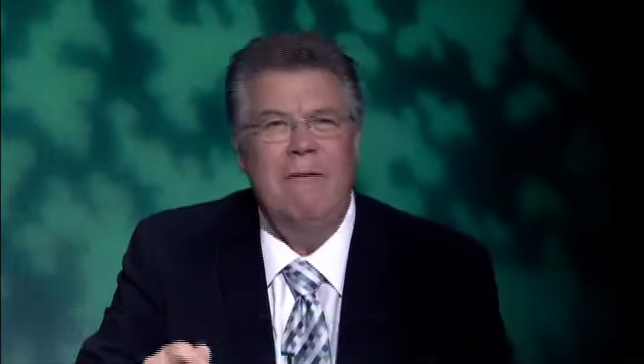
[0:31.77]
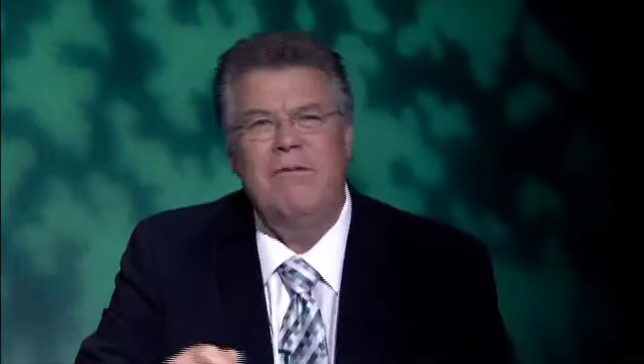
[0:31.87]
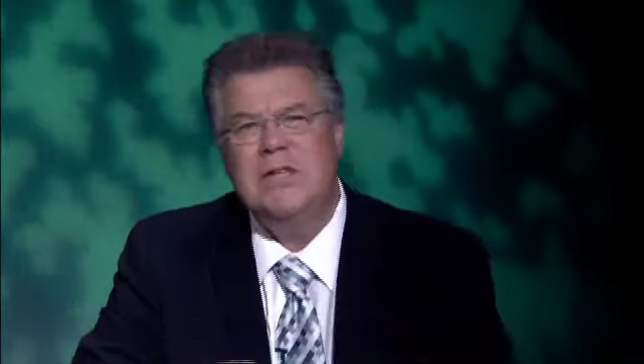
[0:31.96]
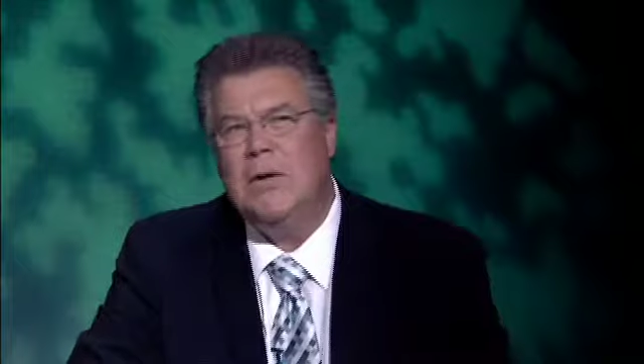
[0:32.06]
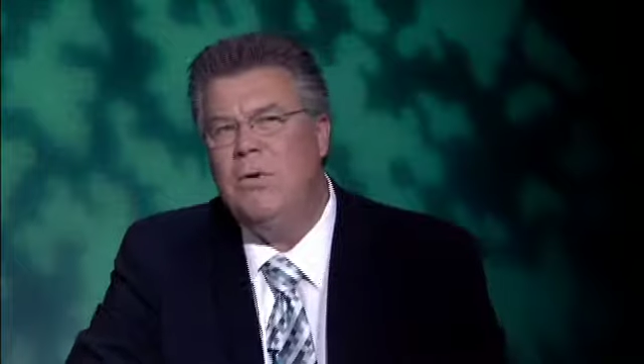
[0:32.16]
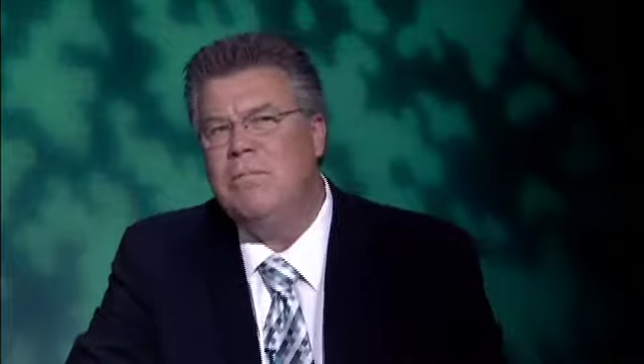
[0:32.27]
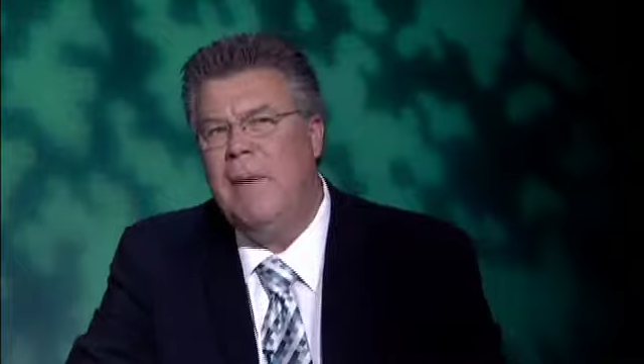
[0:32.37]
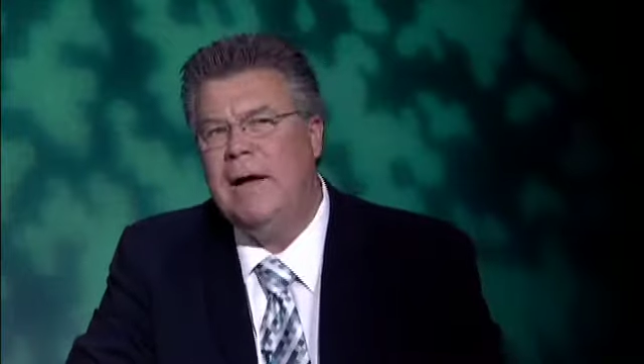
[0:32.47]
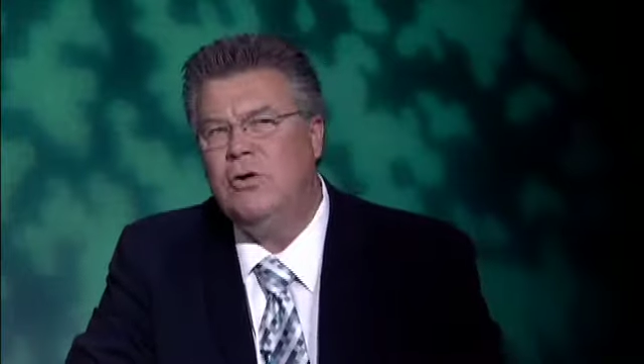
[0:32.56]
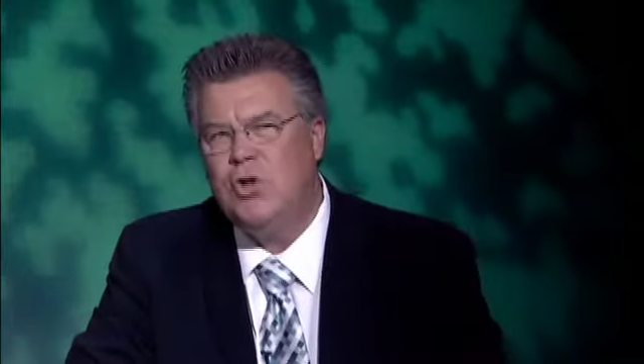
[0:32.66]
I'm visiting with
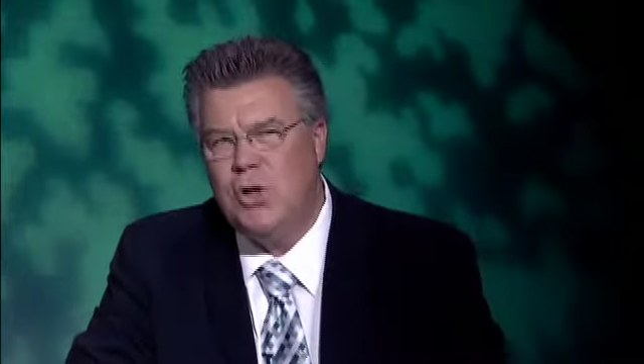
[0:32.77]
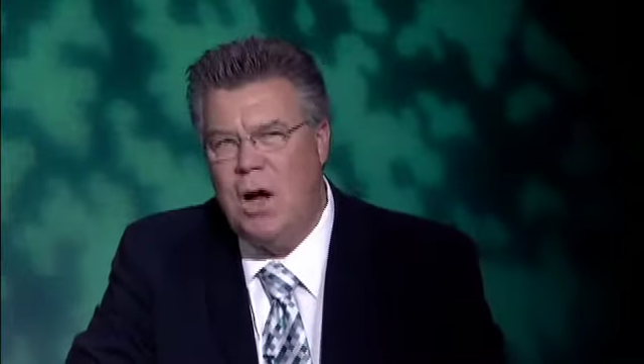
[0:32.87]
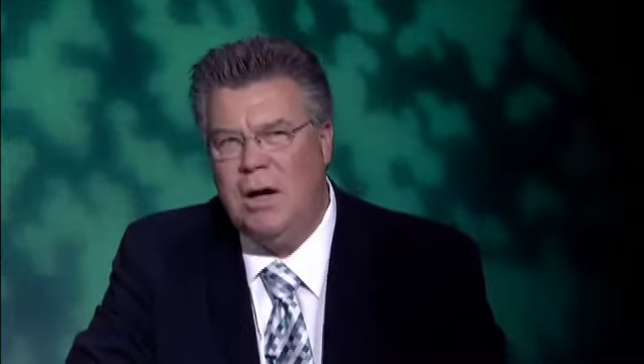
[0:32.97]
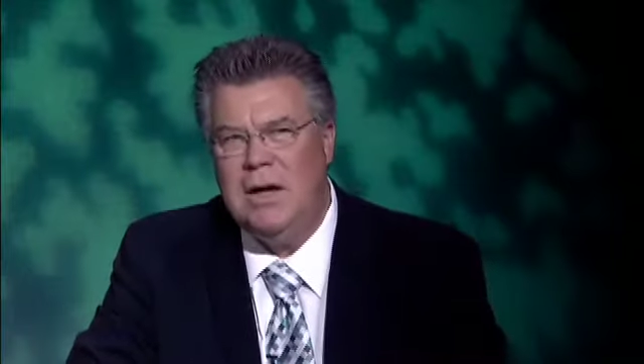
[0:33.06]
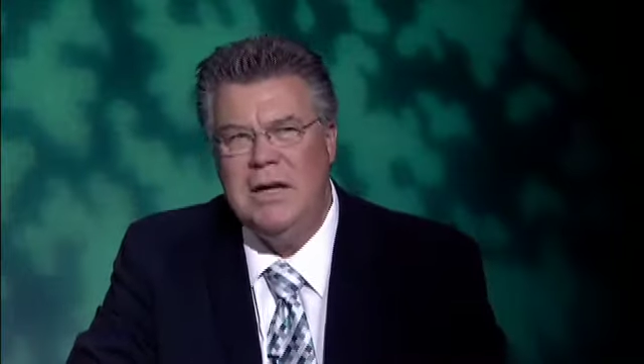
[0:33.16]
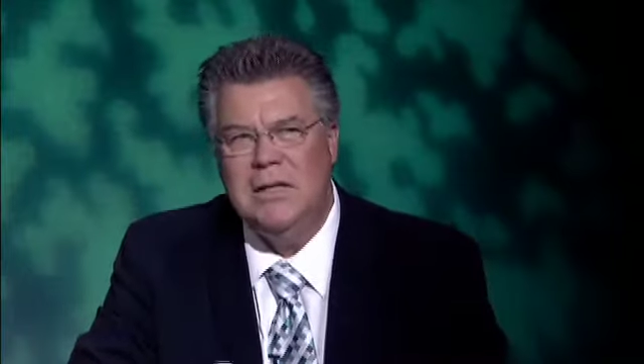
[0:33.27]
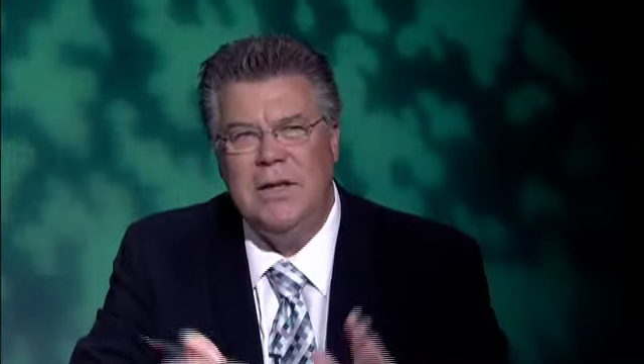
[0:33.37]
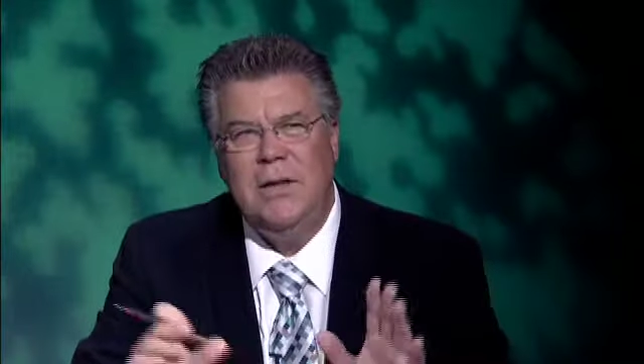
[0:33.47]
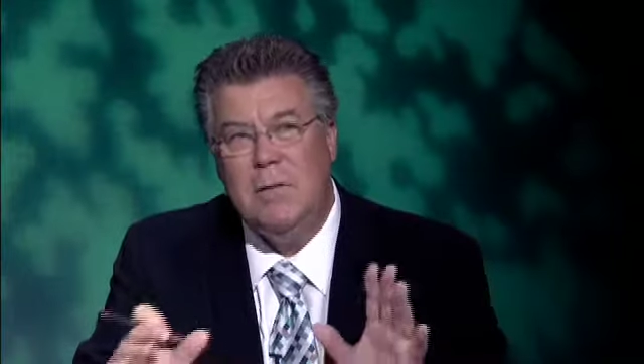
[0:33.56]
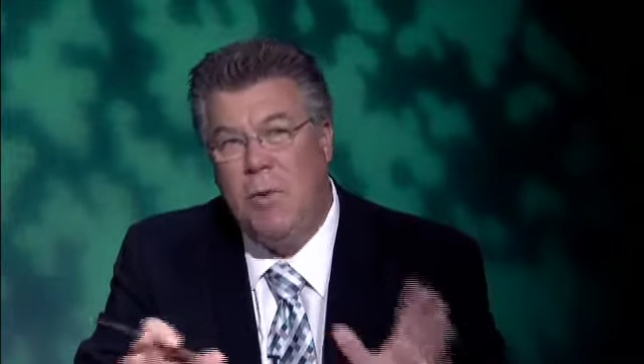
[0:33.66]
Michael Shonka. He's
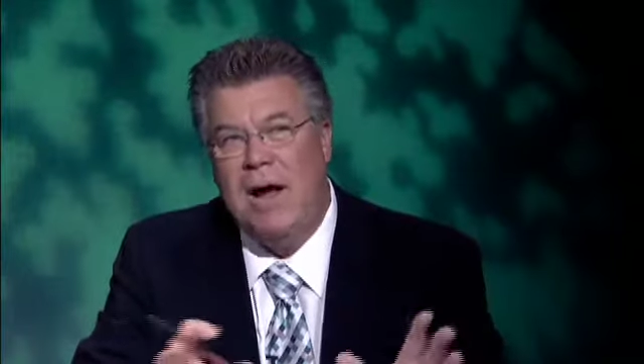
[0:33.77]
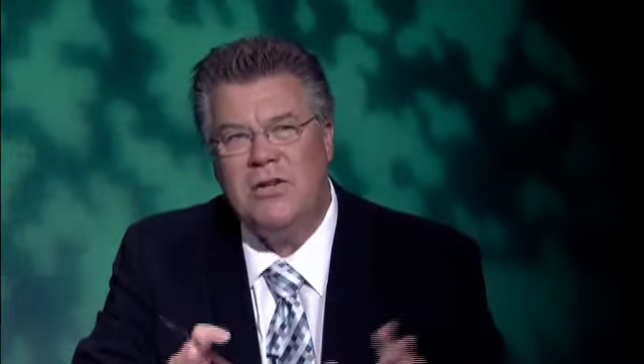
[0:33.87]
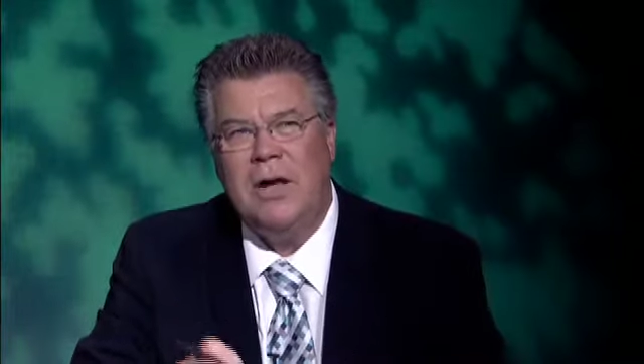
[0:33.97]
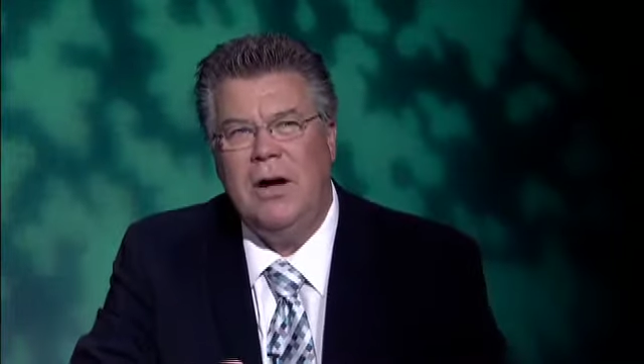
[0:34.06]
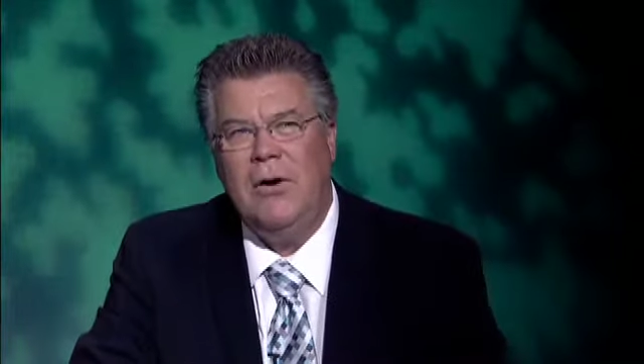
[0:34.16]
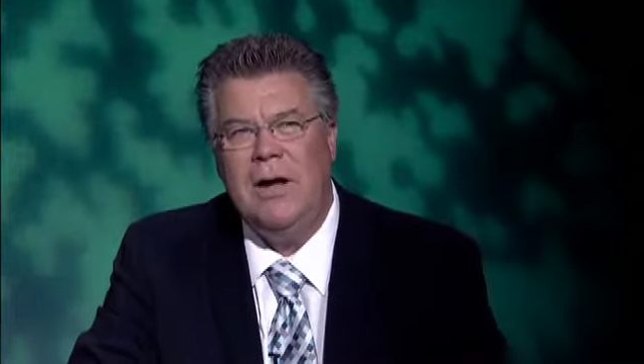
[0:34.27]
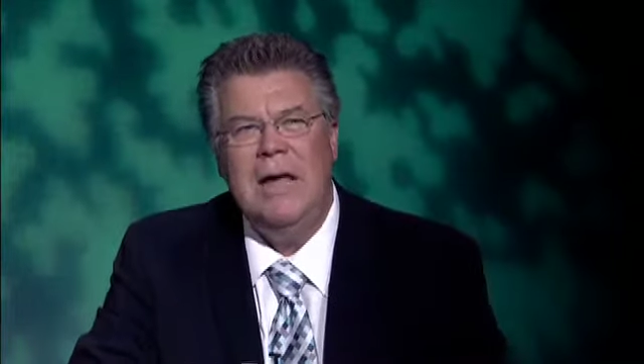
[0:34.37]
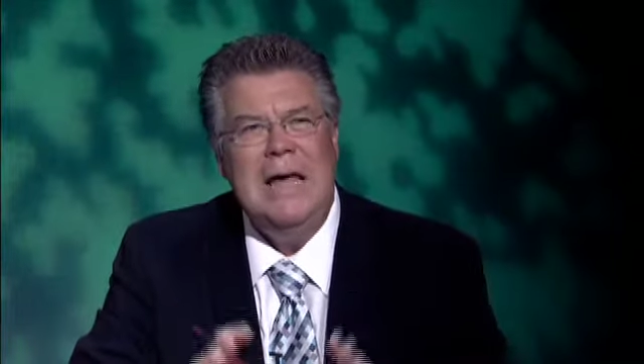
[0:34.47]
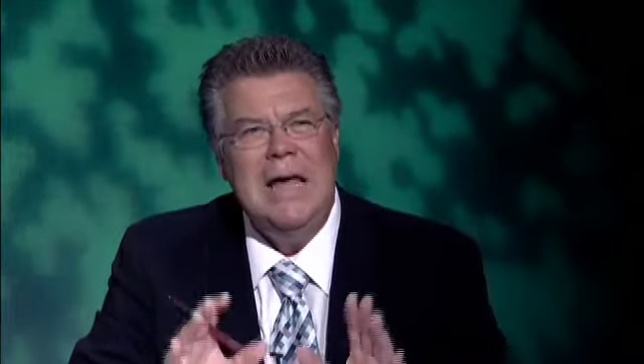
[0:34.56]
in the Nebraska area.